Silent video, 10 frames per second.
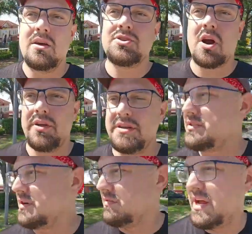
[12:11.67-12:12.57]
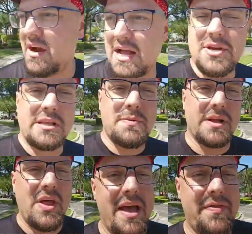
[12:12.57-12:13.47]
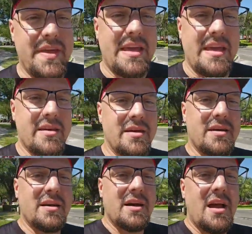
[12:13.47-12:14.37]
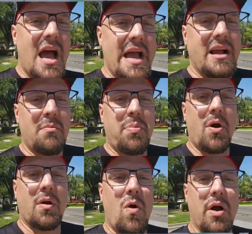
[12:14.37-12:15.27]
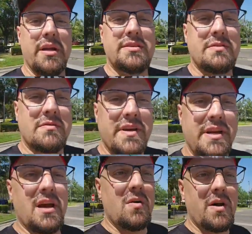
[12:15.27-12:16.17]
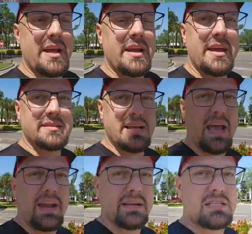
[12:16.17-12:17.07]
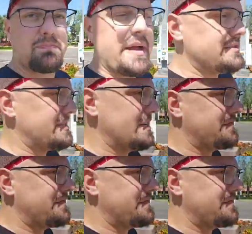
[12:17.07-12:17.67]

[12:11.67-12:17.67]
Charlie's is over there. I talked about that in the Icon Park walking tour video. It is an expensive